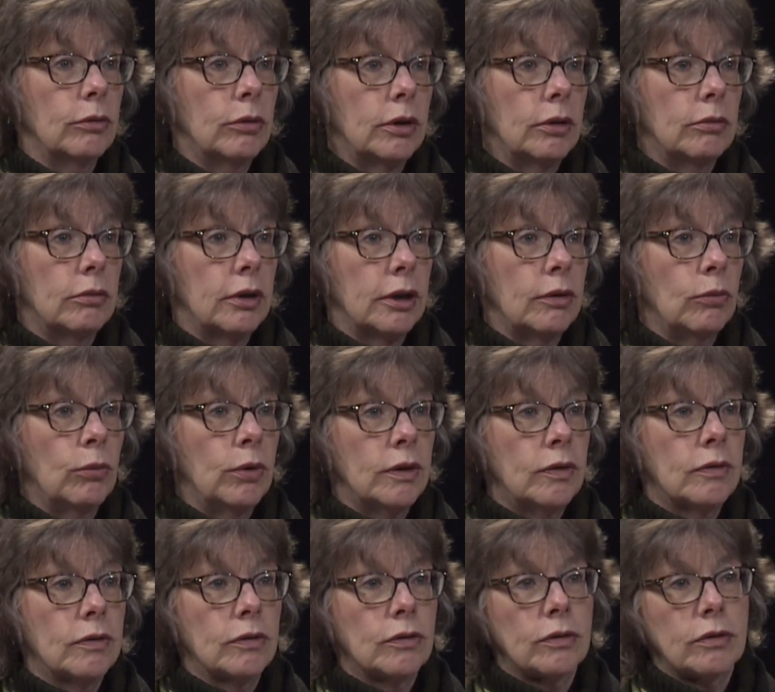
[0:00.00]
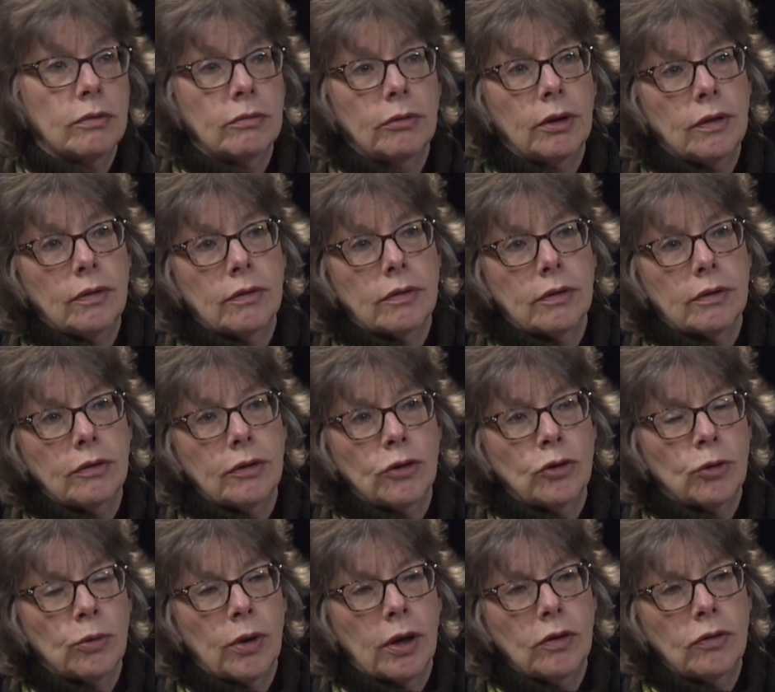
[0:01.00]
What's the
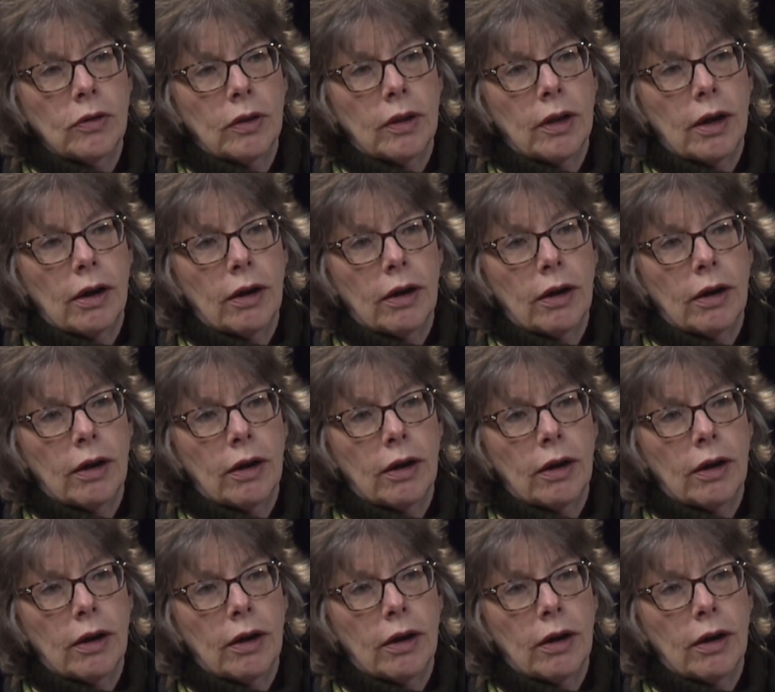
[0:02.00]
situation there?